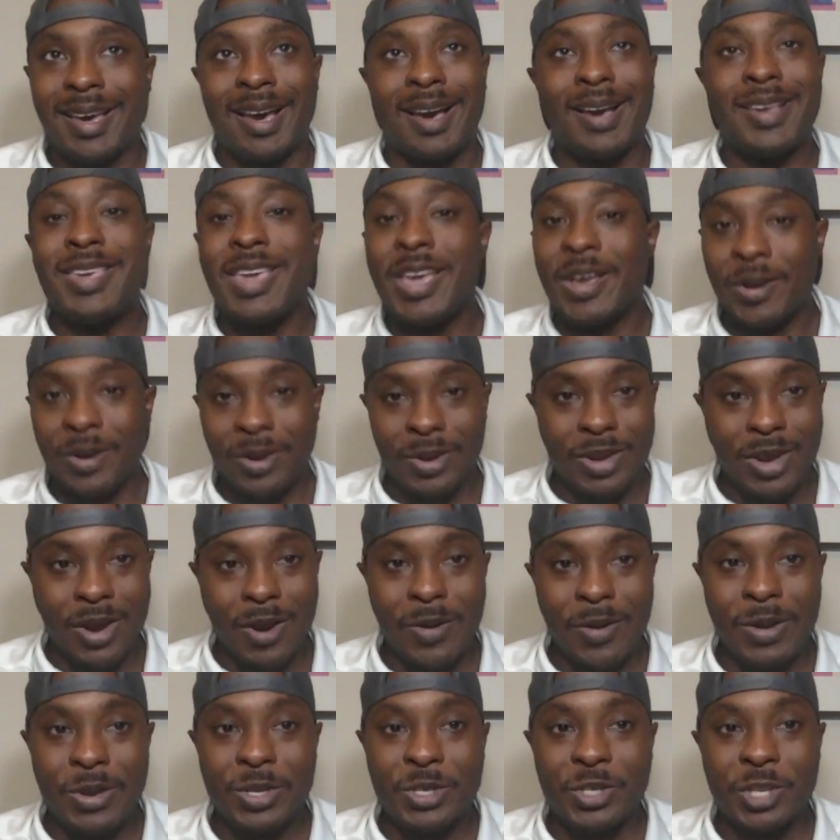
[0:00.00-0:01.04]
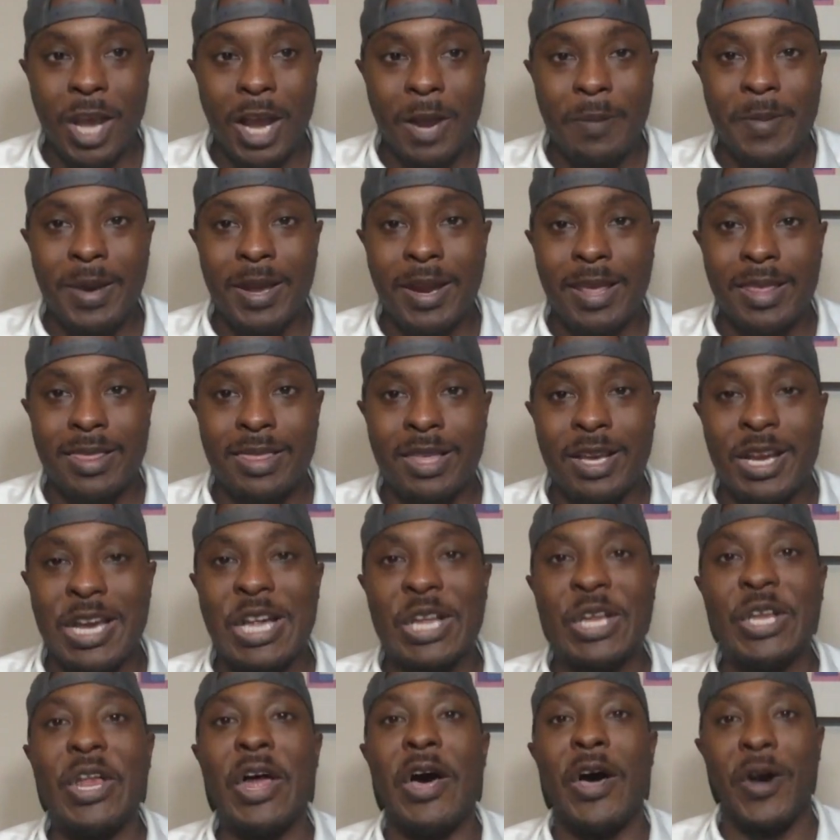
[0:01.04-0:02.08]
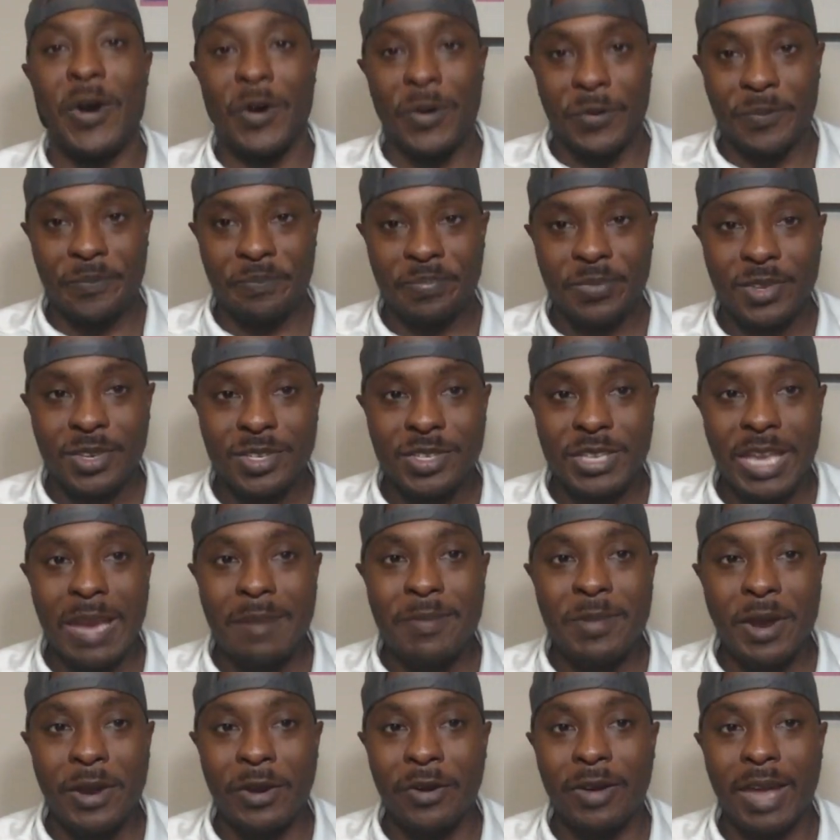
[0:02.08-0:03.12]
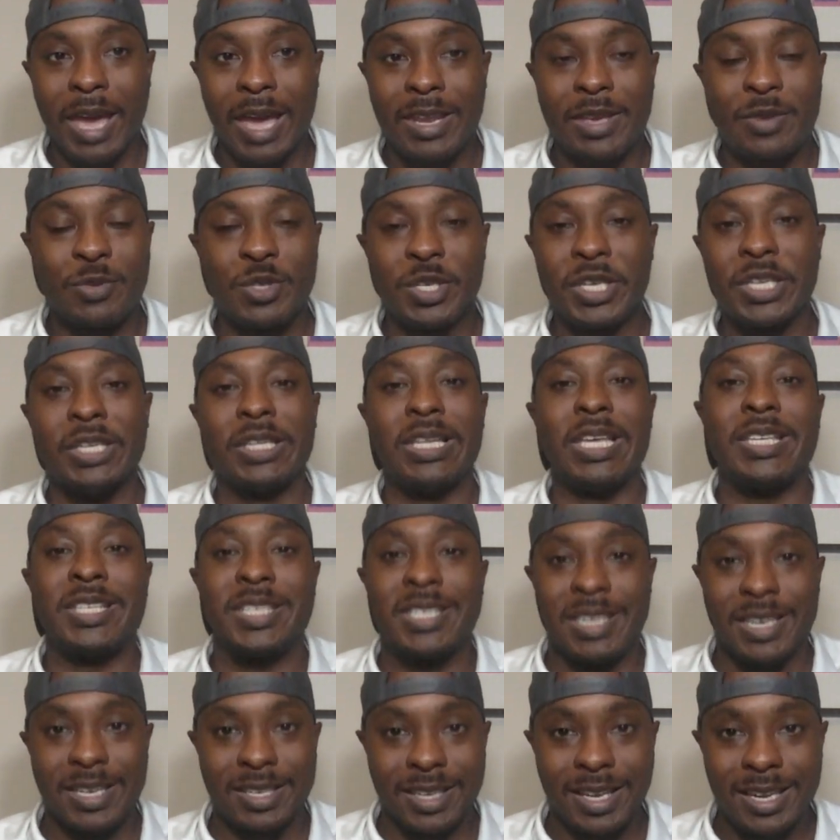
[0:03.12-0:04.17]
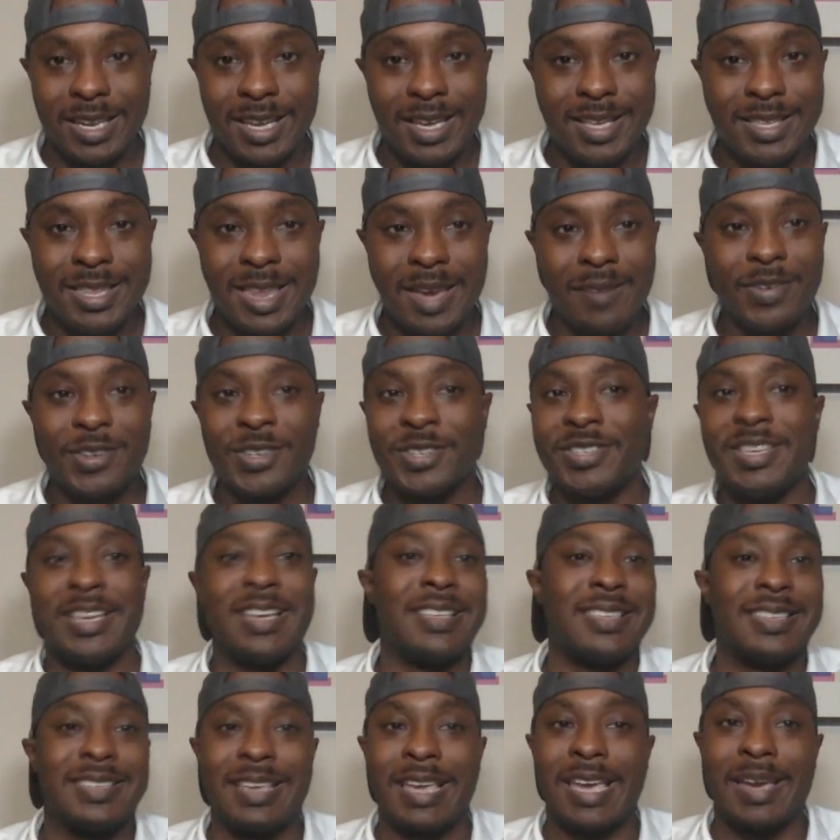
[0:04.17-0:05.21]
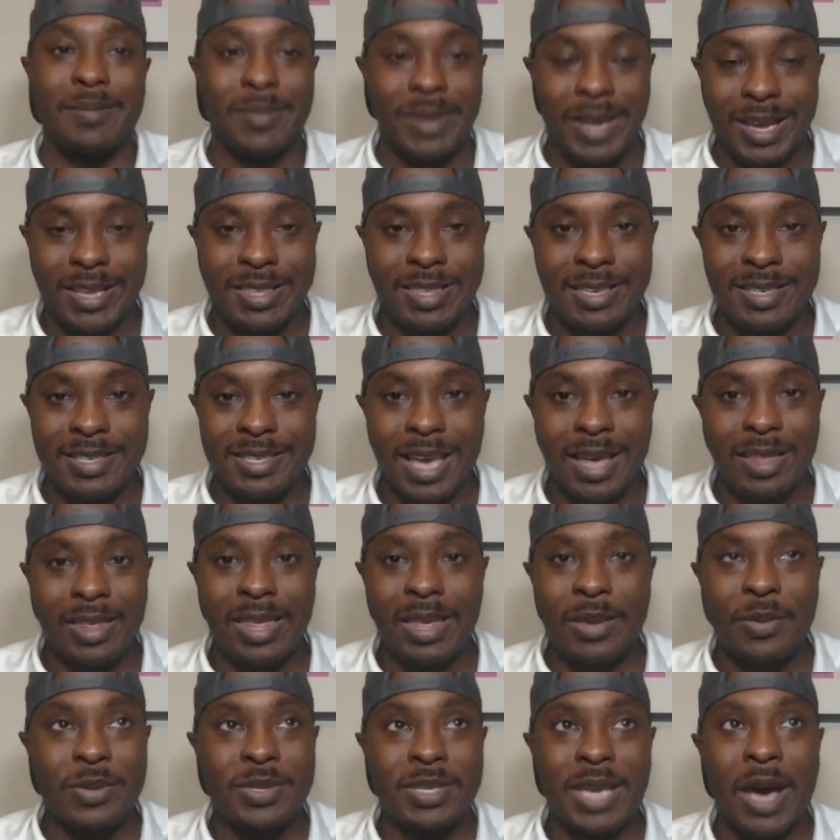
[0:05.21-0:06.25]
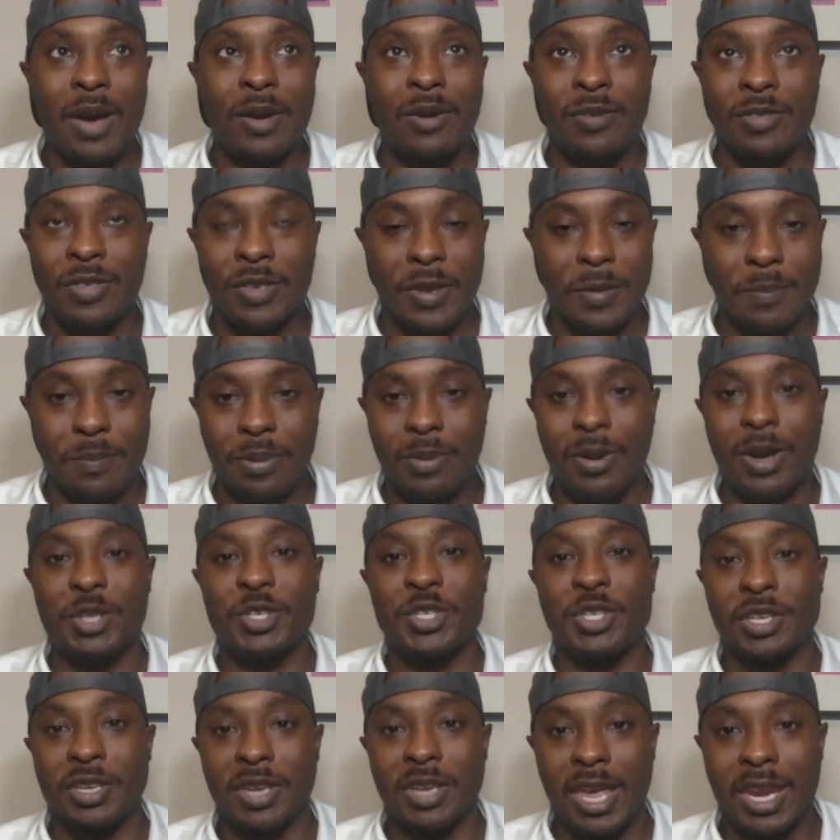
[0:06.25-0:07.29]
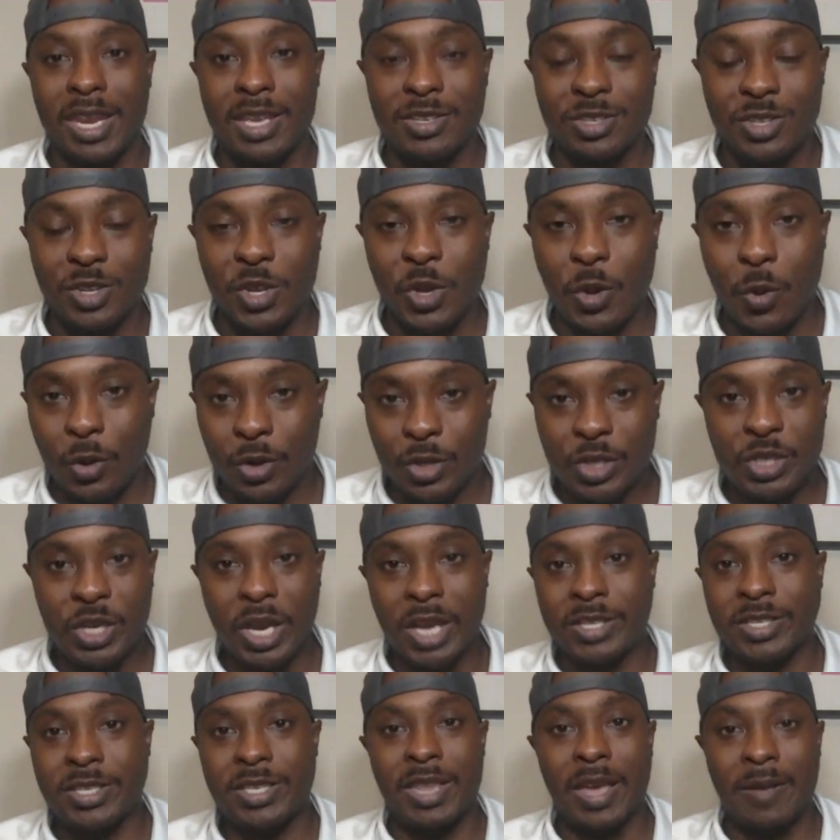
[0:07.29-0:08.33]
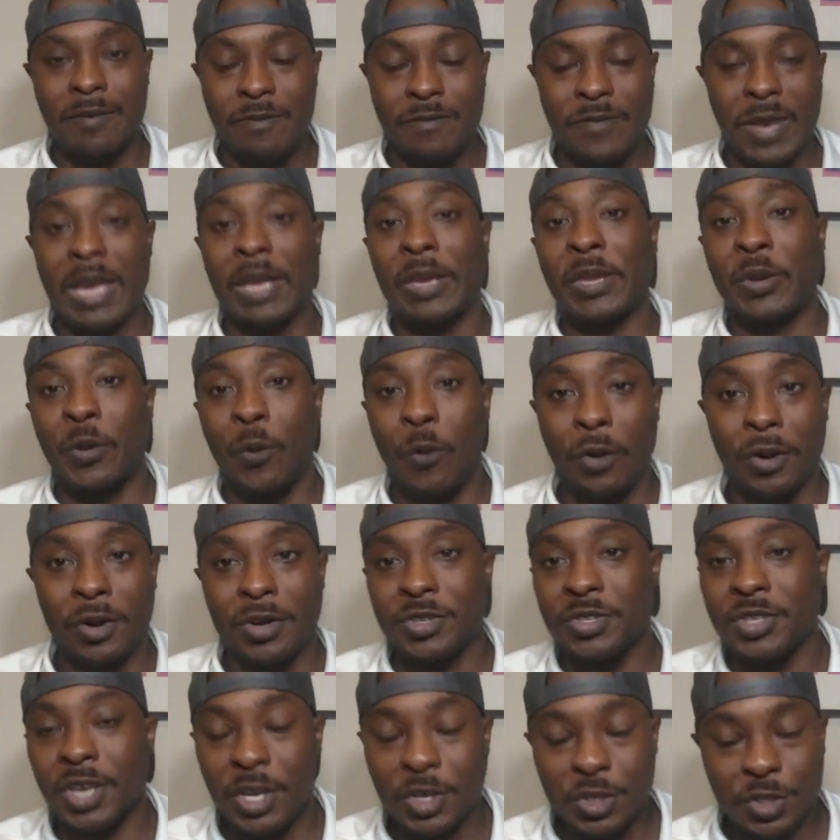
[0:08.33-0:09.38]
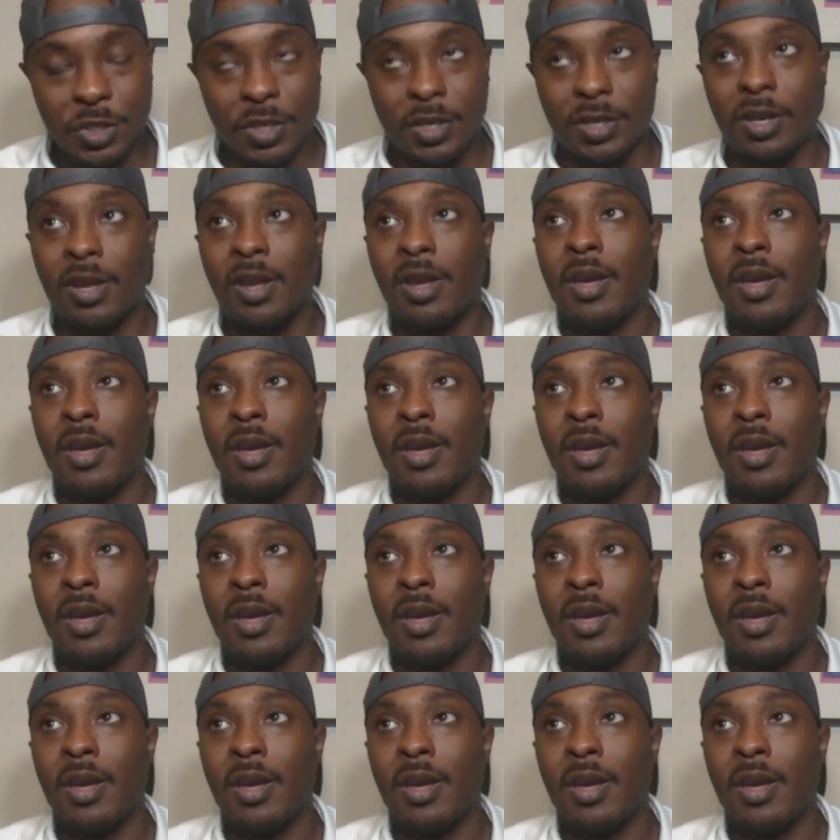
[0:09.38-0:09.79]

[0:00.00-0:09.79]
A year ago, he was talking about the glow Sam Darnold had. He was glistening that he had never seen Sam like this now that he was out of the oppression that is the New York Jets and that failing organization.